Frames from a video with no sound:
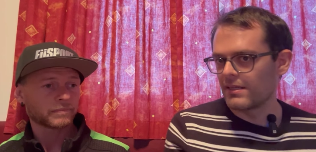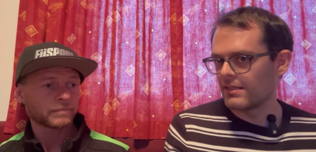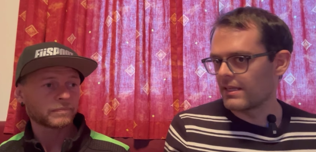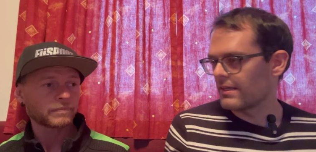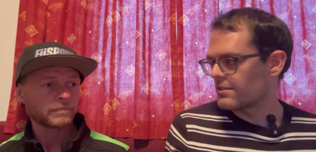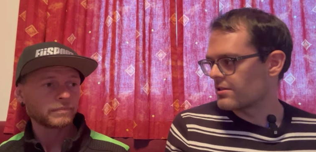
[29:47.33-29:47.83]
Speaker 1: the
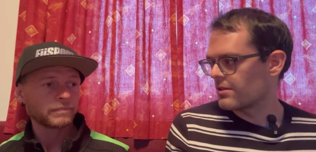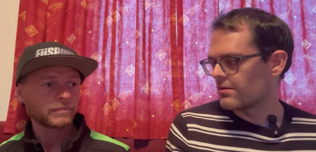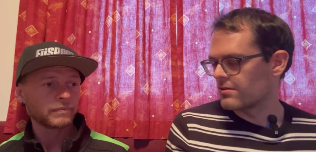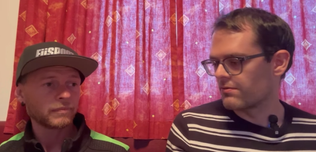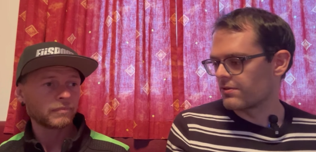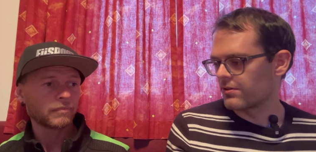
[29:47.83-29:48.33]
next
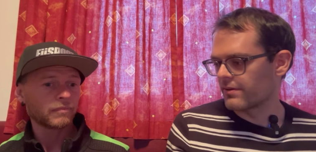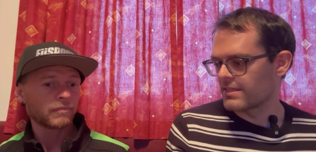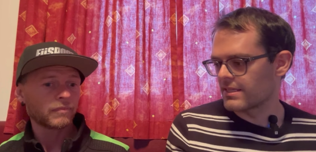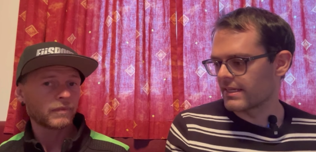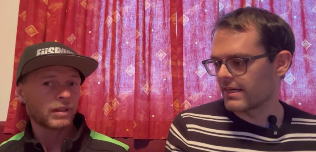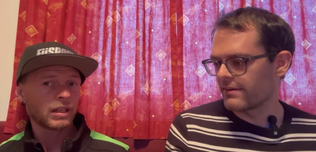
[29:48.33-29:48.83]
years of your
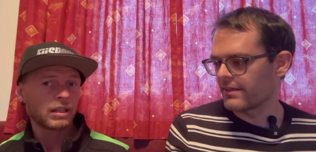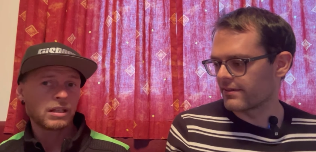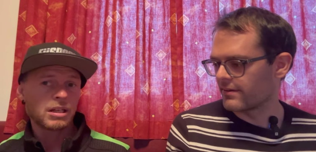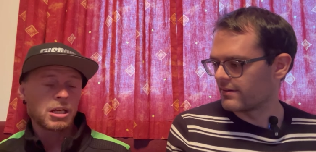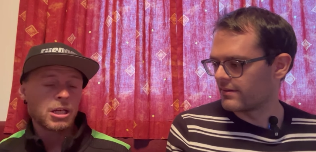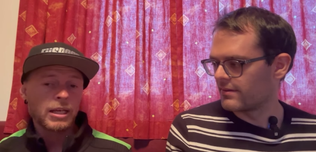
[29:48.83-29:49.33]
racing
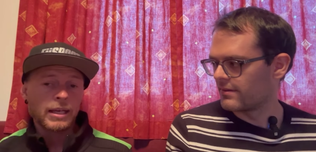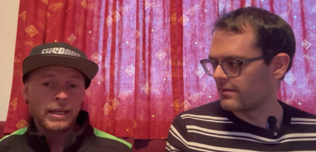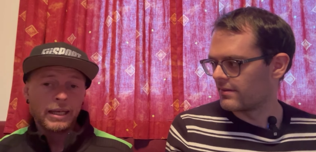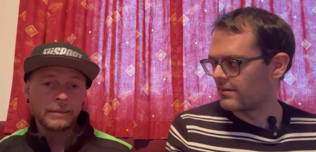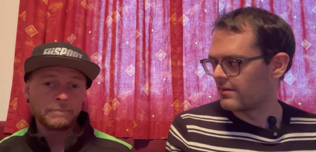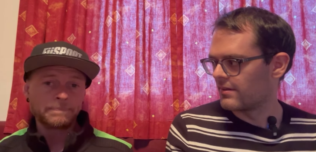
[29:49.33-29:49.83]
career?
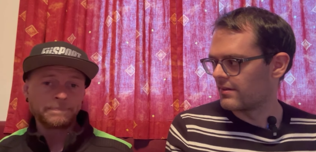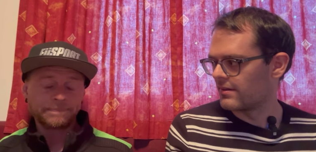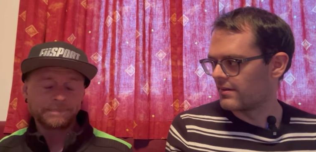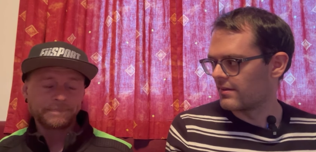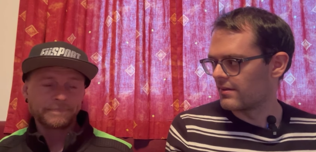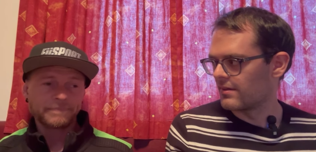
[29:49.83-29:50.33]

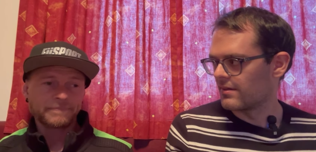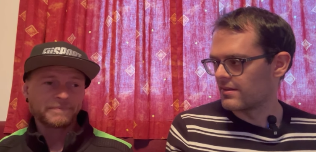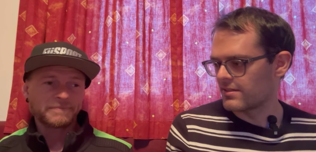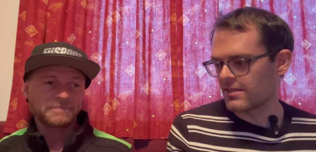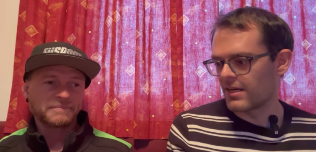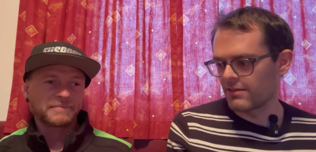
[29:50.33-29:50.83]

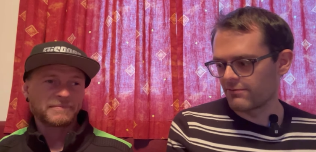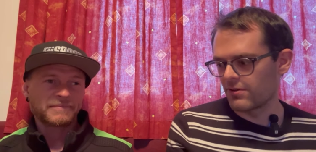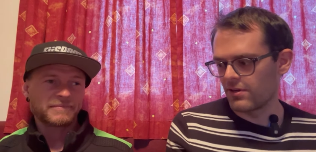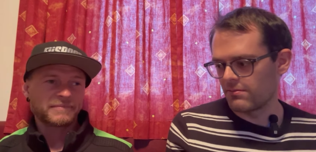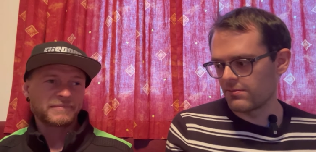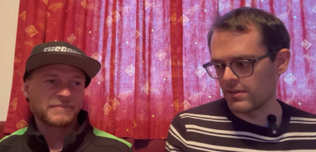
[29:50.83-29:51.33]
Starting
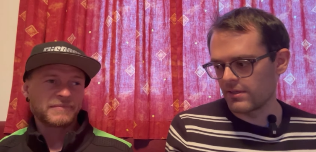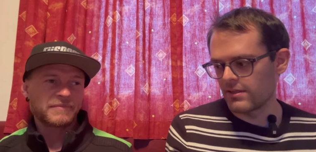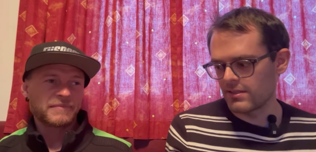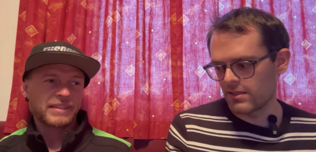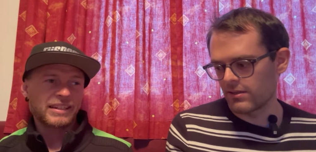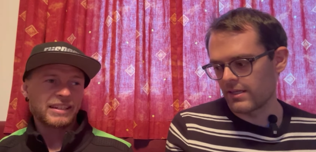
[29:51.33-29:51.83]
from
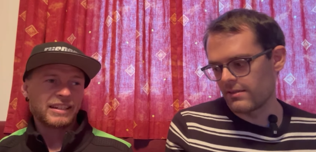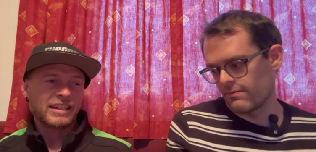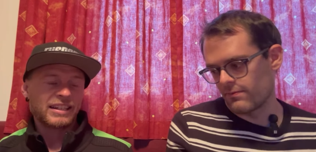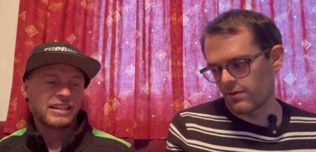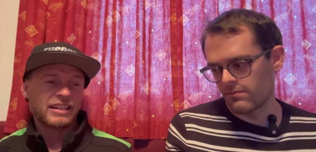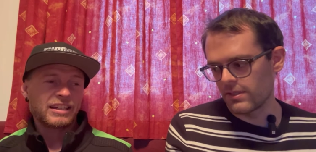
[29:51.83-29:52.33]

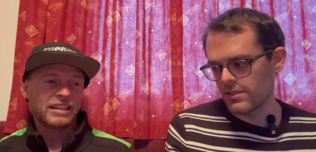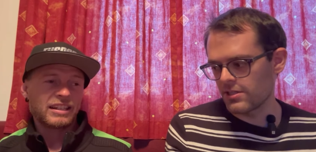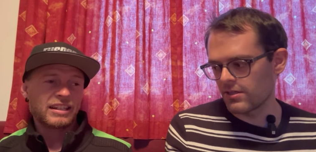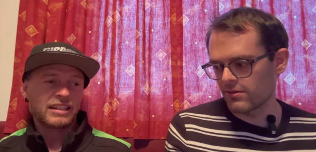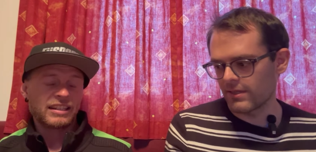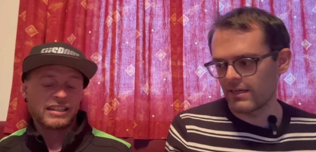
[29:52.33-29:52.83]
from this
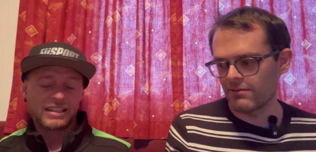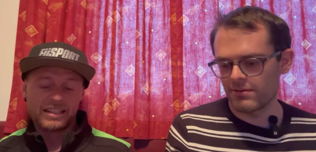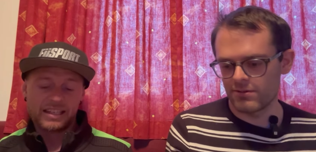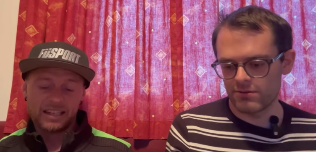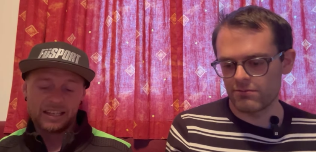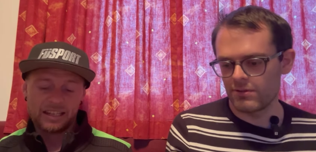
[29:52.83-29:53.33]
year,
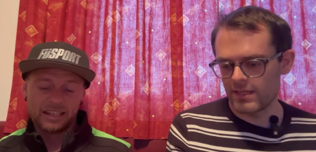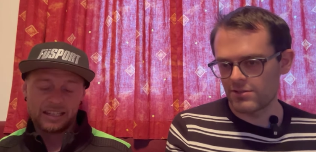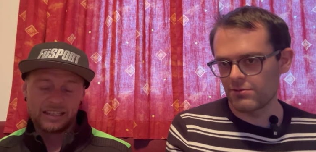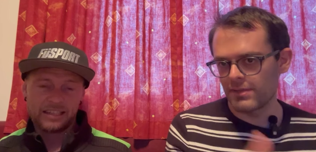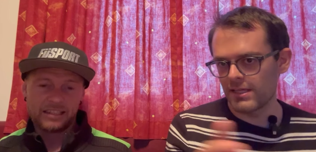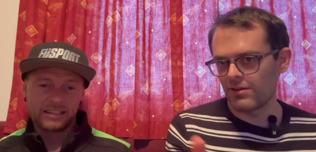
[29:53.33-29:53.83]
you would like
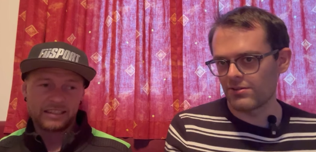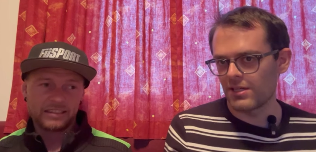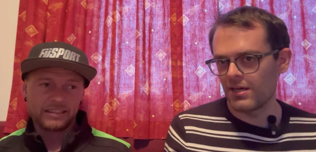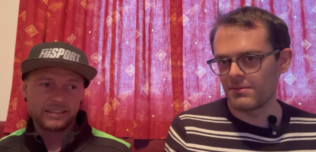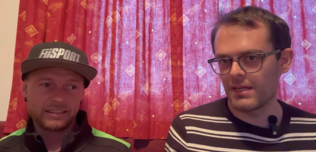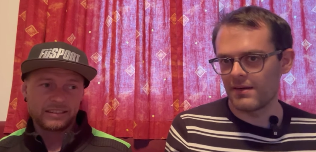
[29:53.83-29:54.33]
to be on
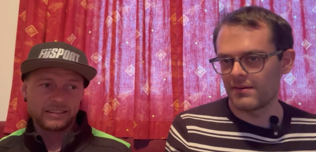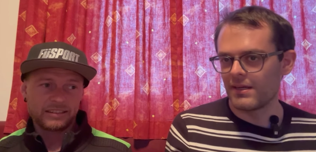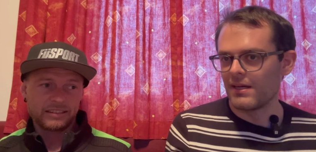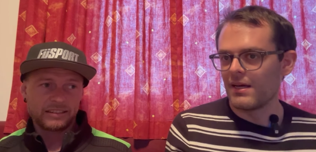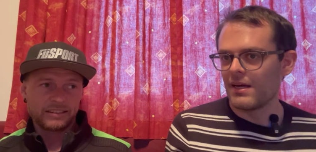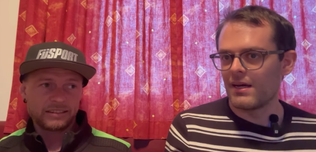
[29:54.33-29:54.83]
top, yeah.
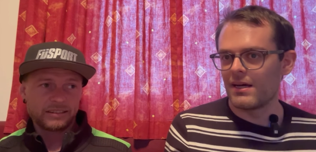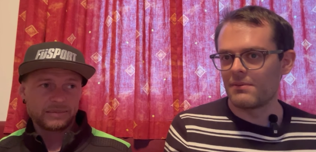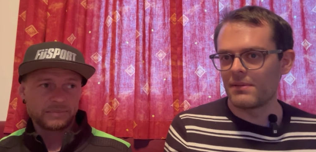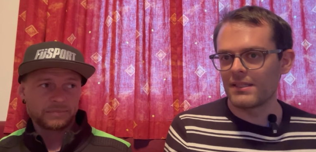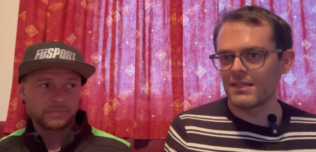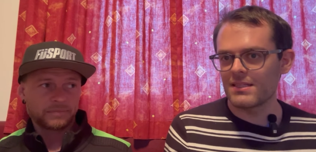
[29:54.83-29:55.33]

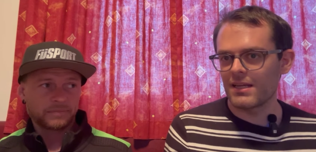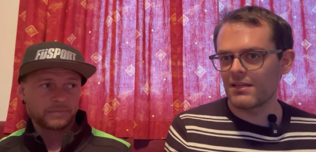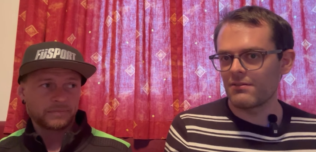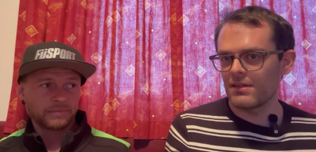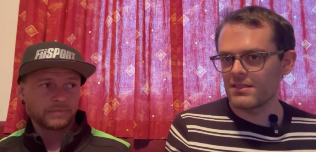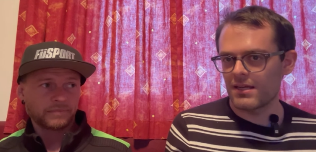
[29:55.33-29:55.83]
But is there
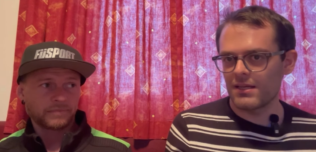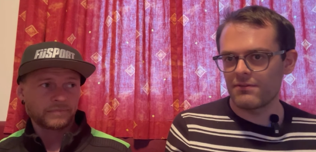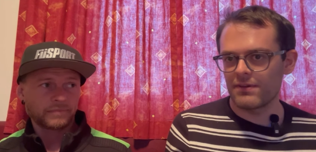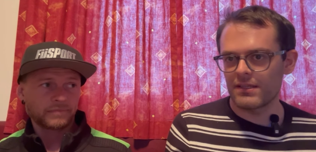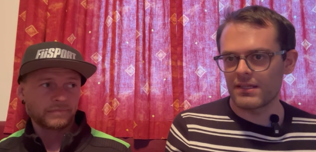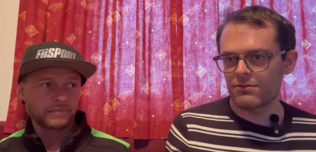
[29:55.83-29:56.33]

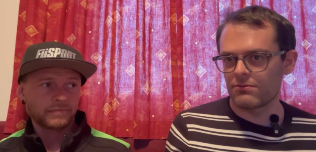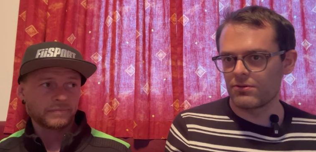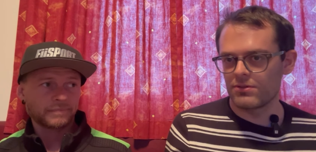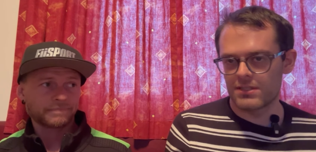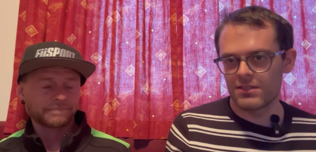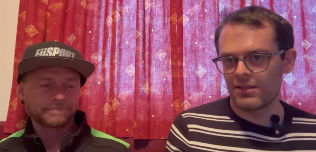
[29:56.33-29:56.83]
anything that you
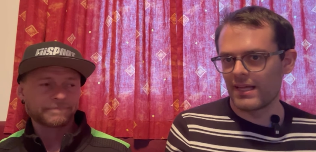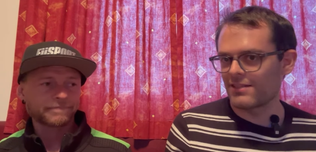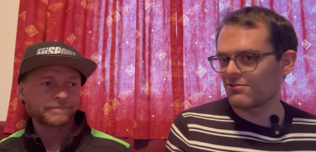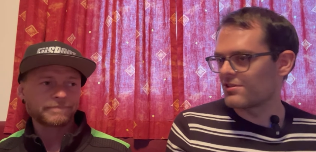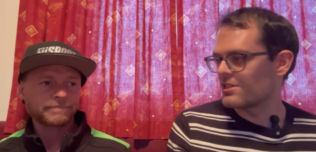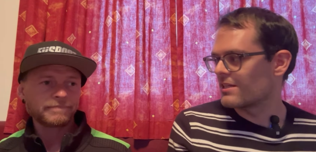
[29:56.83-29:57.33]
would still like
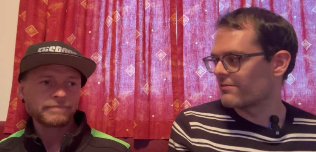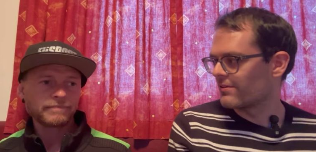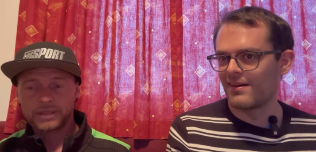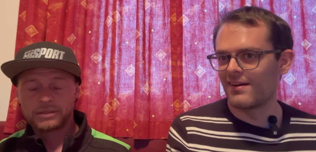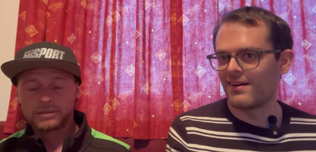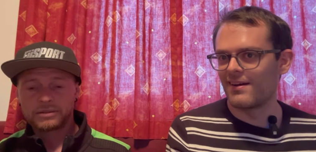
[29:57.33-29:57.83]
to achieve? I
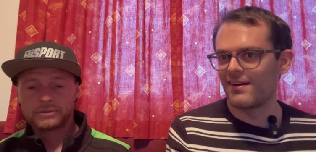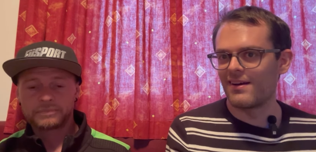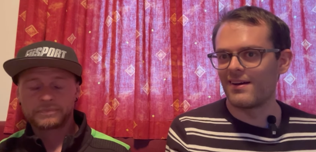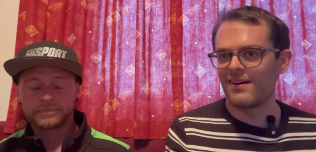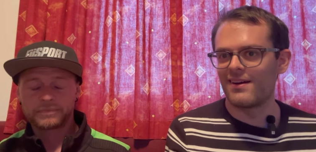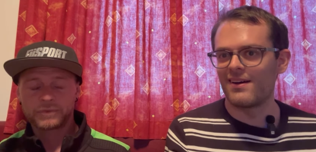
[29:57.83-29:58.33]
don't know.
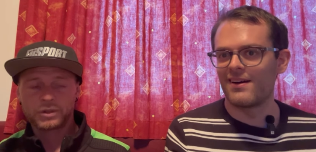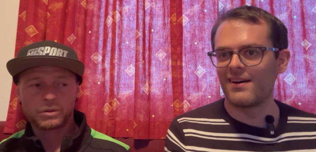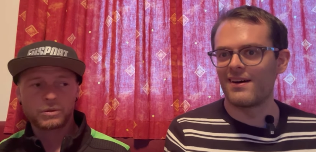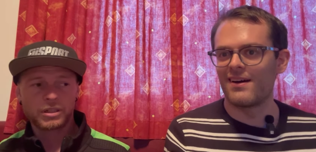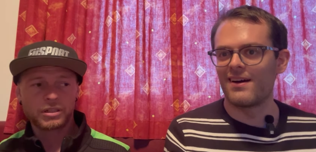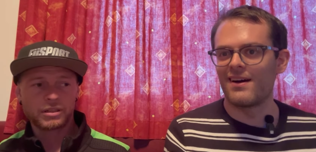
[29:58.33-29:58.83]
Good
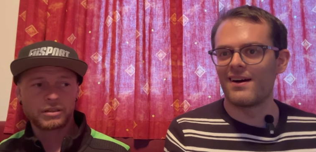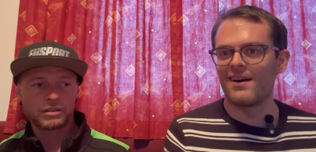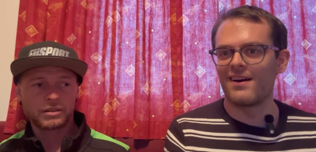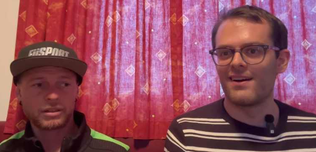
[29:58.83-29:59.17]
question.